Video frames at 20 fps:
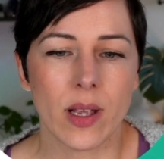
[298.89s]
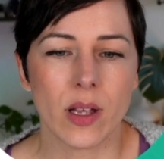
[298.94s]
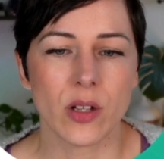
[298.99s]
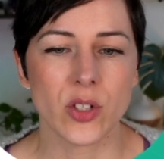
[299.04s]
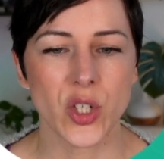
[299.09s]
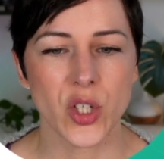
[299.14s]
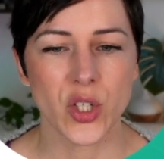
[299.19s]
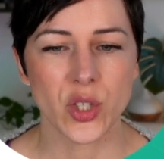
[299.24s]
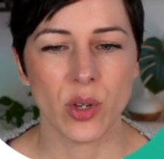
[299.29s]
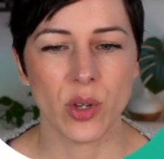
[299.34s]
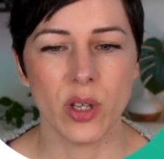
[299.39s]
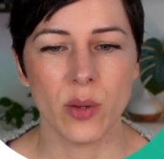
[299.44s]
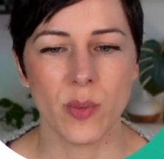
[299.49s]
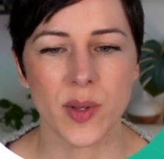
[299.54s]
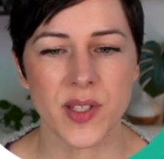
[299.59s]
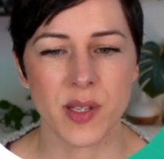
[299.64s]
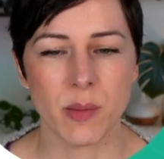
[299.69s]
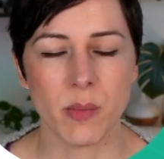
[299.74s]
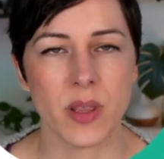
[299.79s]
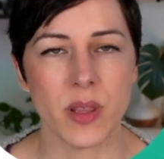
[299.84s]
I'll just show you
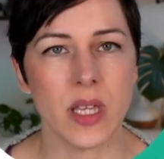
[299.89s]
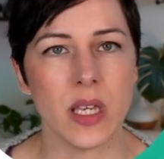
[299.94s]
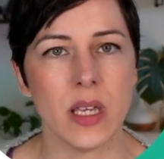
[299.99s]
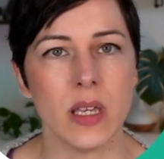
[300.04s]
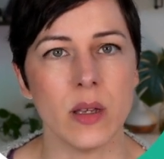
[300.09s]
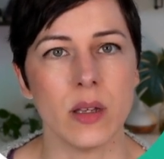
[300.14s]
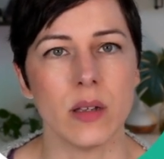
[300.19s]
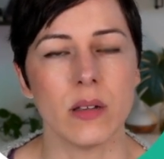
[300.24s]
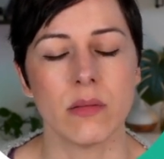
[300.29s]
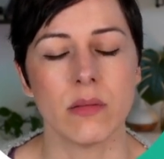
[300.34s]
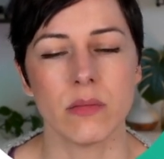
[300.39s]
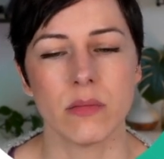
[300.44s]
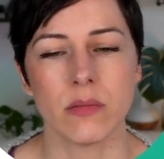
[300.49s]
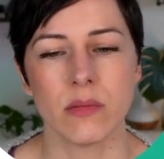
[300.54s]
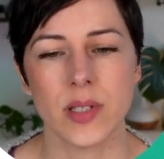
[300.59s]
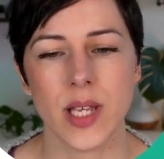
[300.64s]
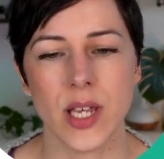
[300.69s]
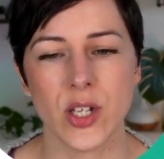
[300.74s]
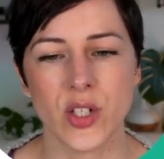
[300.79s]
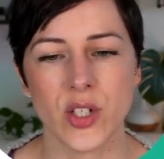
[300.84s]
what some of the
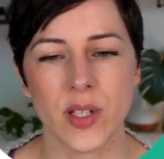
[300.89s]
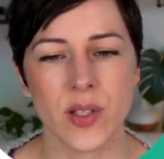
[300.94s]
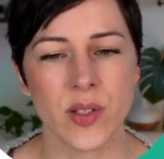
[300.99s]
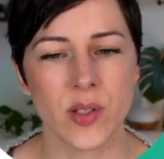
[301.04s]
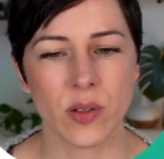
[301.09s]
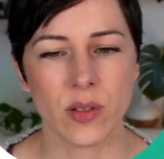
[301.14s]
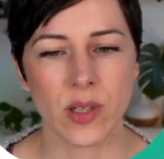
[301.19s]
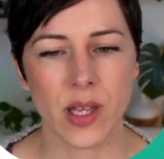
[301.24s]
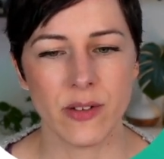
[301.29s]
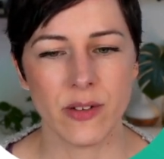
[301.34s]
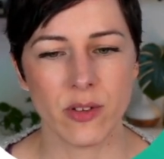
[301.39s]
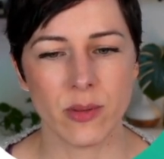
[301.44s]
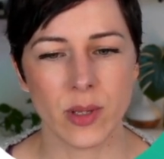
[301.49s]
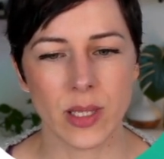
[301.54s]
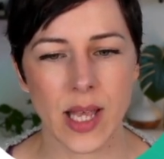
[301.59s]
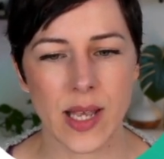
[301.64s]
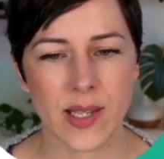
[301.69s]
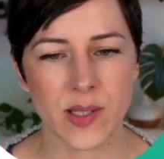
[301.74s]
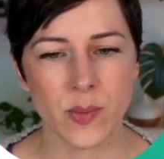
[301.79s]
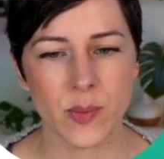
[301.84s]
tensions look like from the
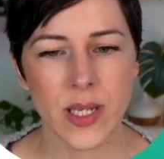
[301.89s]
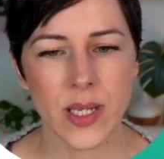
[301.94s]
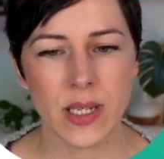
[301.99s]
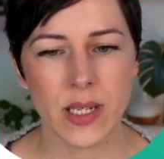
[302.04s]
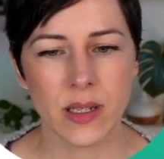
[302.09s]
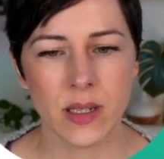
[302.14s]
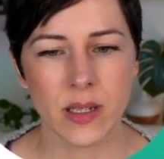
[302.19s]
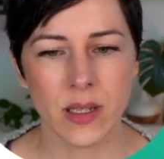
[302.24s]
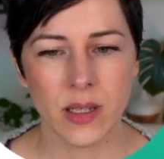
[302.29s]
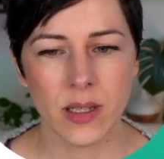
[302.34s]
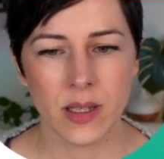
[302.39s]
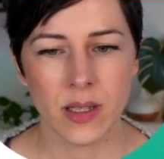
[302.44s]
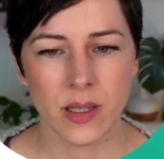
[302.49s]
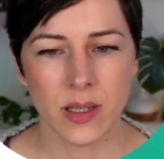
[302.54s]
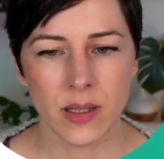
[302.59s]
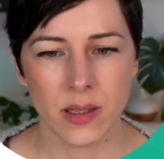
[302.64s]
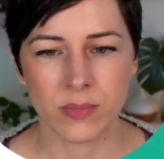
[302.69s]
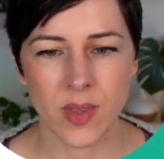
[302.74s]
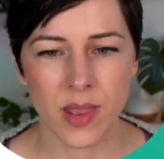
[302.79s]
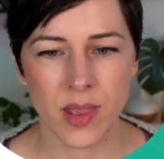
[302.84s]
last week.
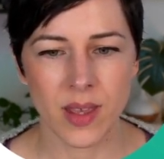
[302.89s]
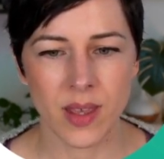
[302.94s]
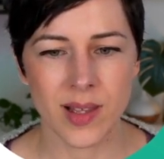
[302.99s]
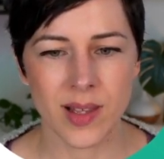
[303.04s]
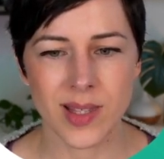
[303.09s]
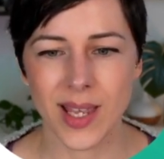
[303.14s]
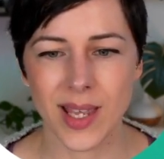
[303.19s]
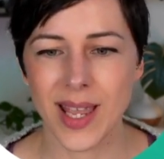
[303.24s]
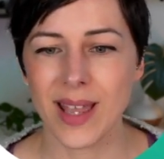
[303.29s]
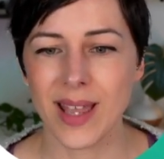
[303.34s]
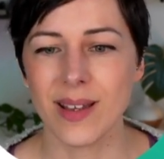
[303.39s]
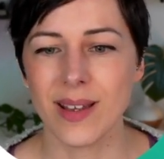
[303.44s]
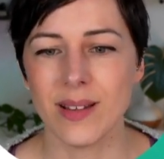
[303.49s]
Things like